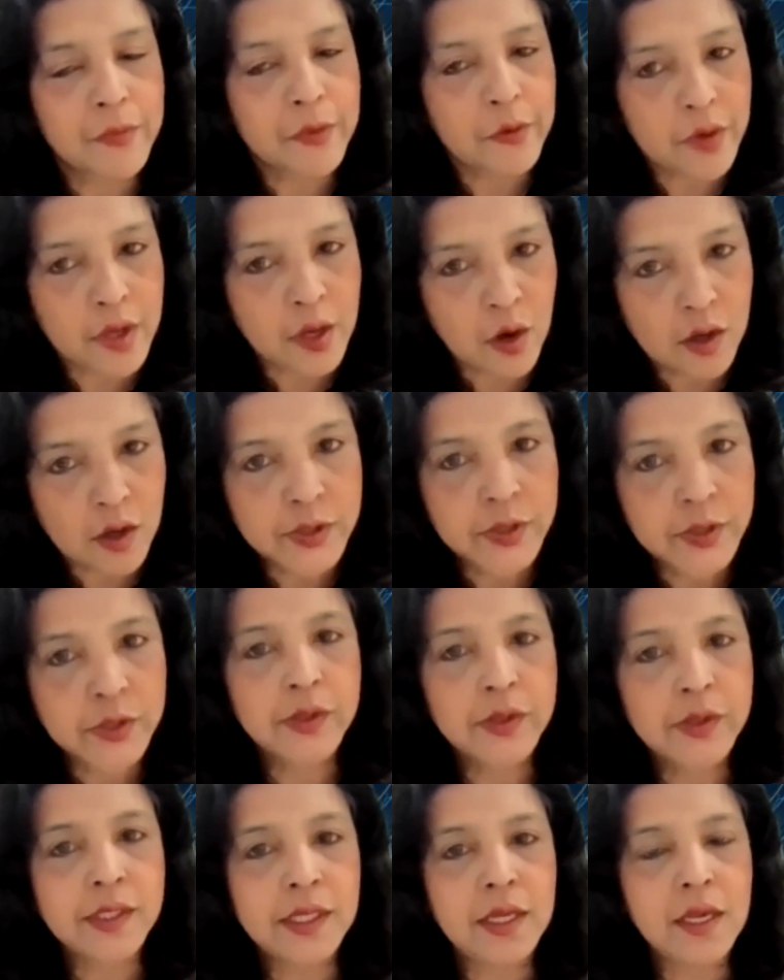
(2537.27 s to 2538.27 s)
We
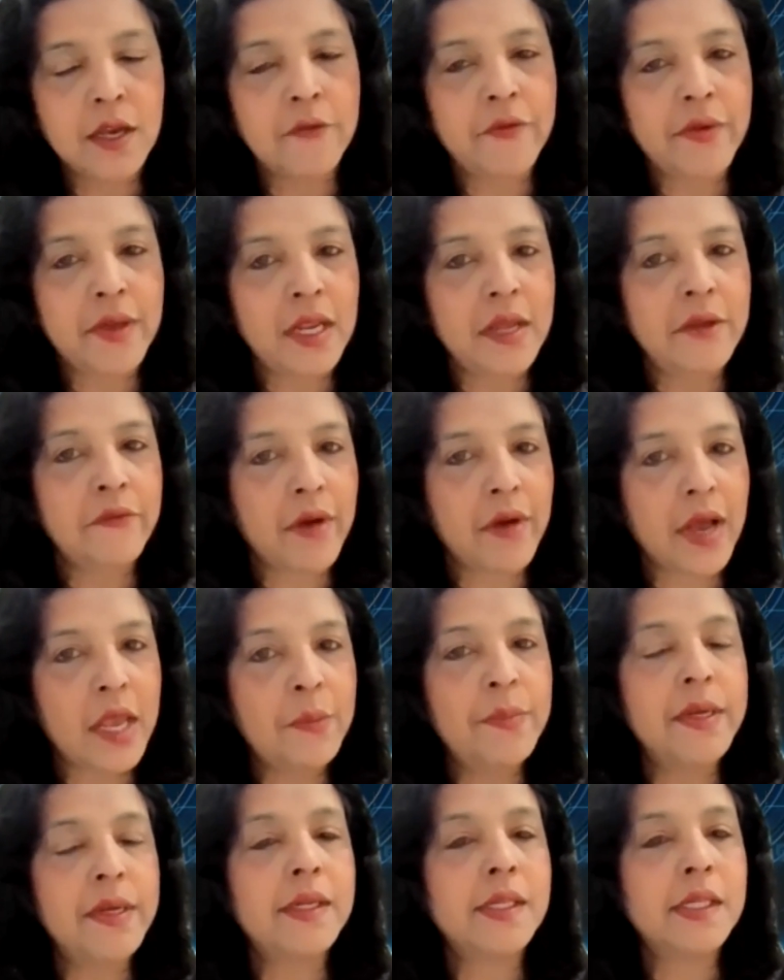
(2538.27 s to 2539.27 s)
also see a very
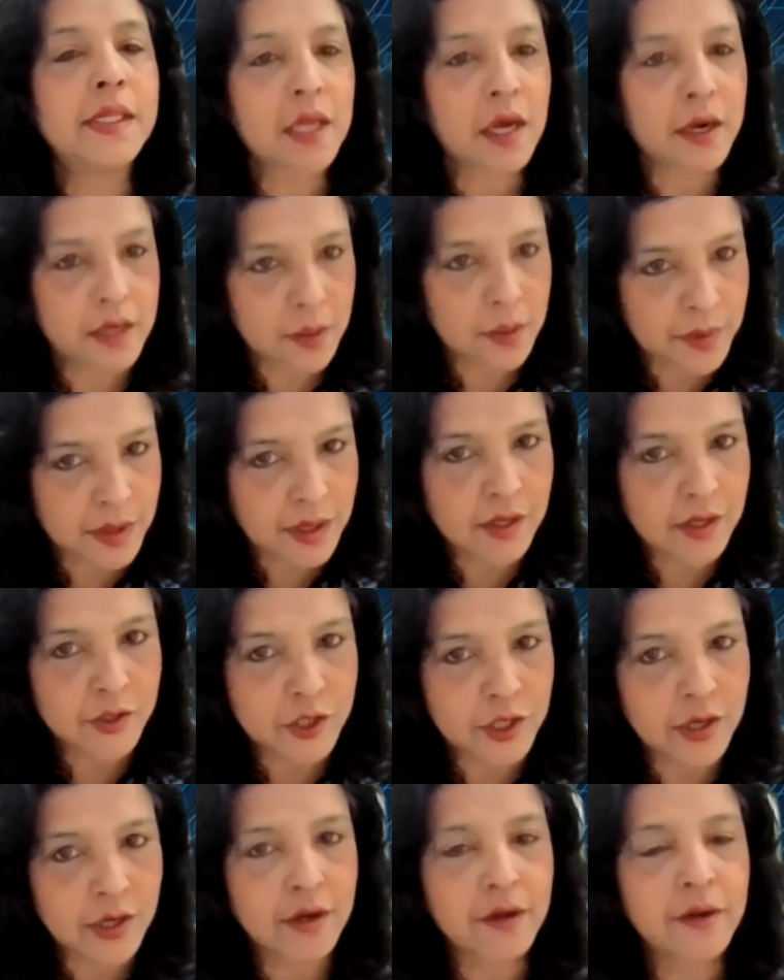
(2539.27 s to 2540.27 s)
vibrant startup
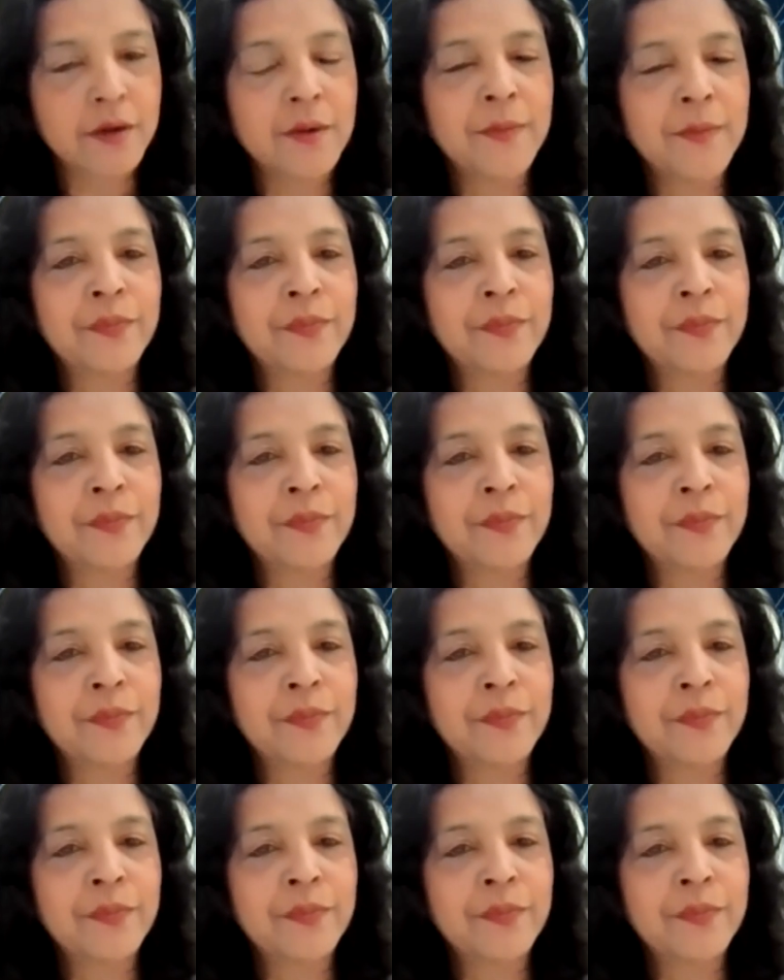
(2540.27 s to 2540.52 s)
culture.